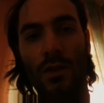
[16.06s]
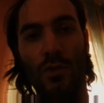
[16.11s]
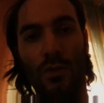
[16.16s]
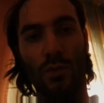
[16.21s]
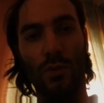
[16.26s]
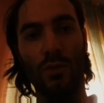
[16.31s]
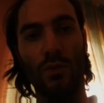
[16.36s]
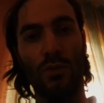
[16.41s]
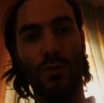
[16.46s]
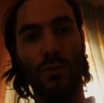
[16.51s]

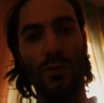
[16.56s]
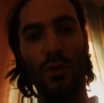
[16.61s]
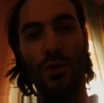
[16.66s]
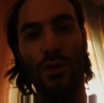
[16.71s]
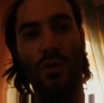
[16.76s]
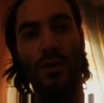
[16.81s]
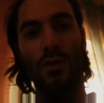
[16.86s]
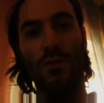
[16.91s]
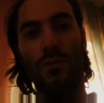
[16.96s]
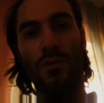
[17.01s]
So
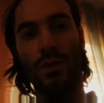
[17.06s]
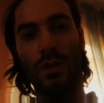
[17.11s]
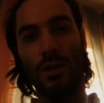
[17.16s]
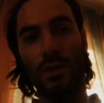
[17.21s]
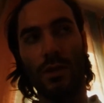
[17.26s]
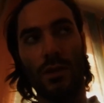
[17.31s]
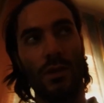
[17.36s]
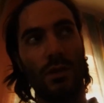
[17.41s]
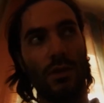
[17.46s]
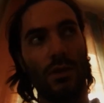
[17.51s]

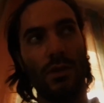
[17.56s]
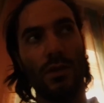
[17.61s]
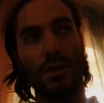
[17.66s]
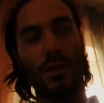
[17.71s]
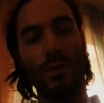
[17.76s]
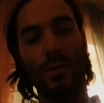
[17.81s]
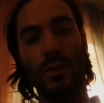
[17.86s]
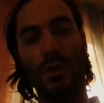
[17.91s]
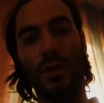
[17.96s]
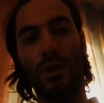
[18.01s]

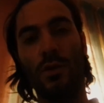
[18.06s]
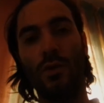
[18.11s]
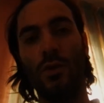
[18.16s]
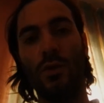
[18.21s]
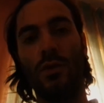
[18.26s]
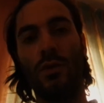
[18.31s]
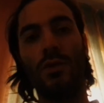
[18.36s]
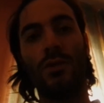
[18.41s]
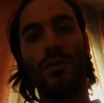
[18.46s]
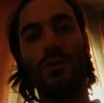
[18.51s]
tomorrow we'll
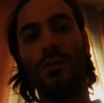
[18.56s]
go